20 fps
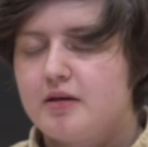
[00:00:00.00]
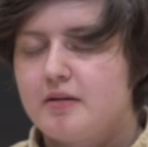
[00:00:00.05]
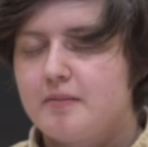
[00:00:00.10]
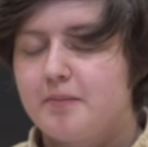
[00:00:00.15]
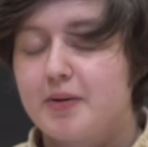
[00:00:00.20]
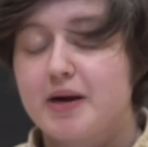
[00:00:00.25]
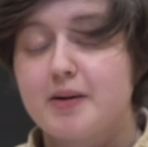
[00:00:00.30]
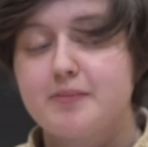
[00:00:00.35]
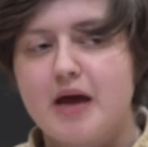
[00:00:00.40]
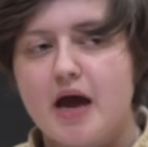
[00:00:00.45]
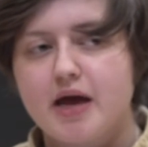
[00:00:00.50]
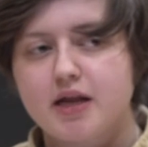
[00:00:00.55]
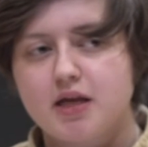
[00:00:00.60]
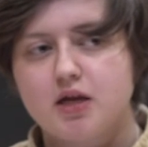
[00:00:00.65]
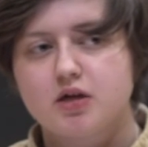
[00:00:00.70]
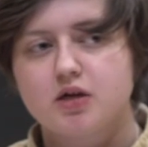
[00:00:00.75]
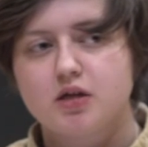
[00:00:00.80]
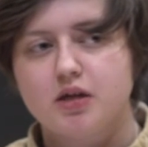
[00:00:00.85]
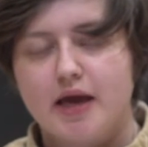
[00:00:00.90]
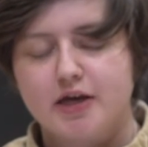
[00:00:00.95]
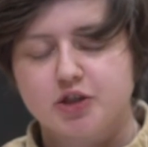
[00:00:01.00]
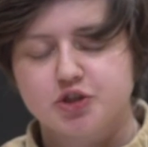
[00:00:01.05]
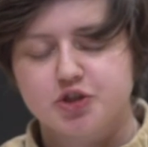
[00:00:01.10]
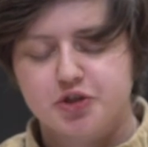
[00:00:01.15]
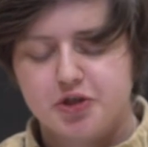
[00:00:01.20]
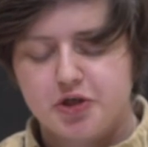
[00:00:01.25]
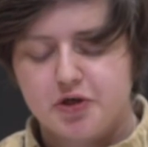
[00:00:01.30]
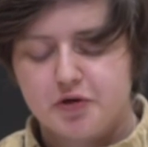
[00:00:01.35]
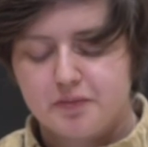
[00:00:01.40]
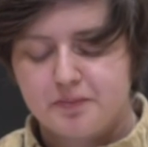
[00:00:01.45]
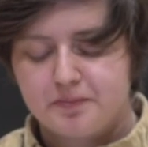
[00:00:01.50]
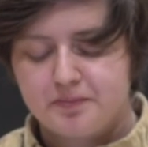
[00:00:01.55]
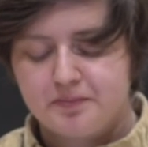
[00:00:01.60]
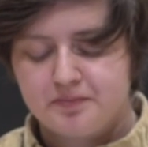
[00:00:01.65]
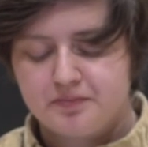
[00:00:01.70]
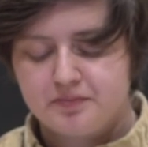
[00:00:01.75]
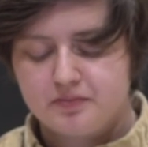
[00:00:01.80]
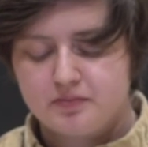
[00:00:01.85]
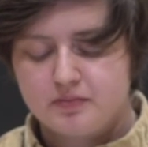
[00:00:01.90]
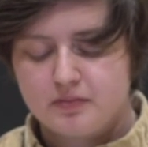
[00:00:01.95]
But I'm not here to lecture you.
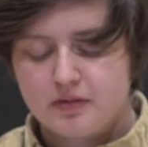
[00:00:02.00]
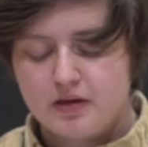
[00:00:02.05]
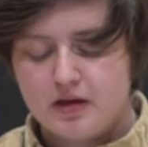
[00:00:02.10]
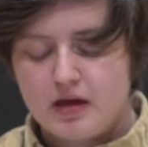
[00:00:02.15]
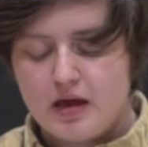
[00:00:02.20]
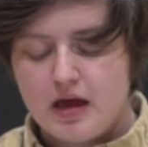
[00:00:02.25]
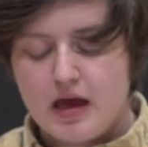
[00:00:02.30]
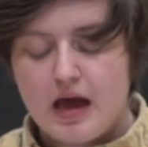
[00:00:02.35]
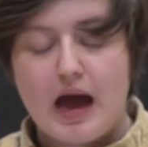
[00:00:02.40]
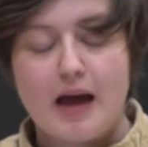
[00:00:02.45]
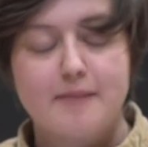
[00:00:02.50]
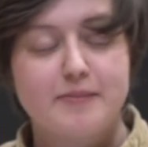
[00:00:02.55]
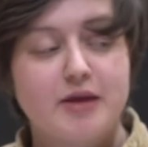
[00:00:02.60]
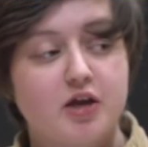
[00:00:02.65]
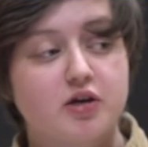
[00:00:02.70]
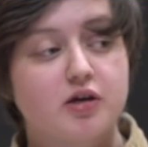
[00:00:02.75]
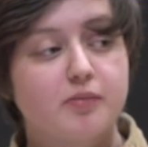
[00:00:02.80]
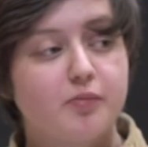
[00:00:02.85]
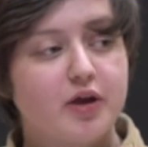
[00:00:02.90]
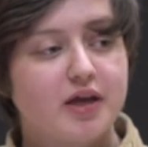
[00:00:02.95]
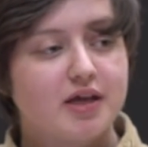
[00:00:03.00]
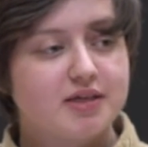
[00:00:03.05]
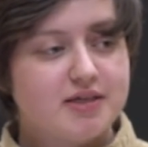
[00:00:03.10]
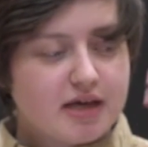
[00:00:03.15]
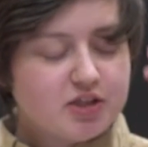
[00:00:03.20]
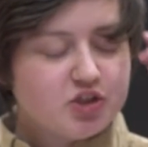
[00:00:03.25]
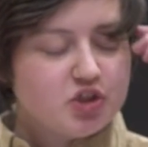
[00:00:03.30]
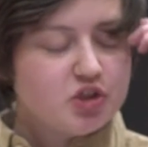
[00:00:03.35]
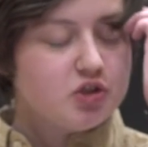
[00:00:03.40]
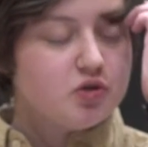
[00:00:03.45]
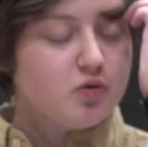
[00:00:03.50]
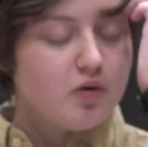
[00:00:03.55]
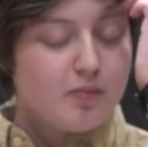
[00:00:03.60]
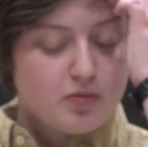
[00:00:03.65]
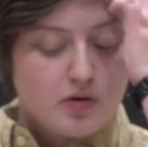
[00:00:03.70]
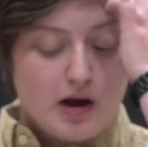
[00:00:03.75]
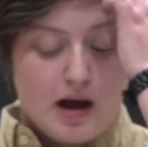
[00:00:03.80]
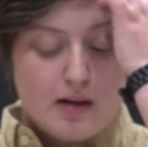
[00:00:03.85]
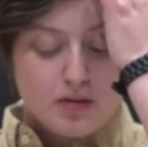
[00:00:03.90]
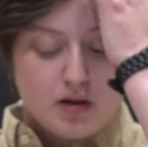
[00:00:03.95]
I'm here to bring attention to a
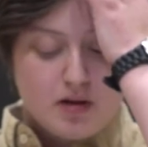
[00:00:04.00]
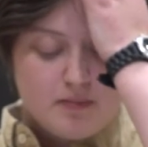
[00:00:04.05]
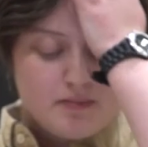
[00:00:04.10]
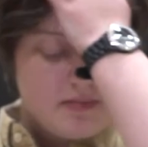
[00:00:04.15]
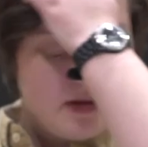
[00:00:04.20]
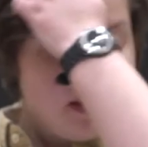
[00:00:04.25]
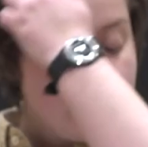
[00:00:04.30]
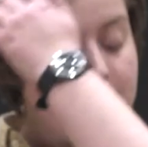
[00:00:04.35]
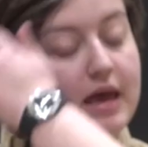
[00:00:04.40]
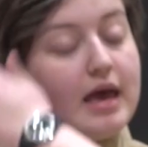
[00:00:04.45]
problem.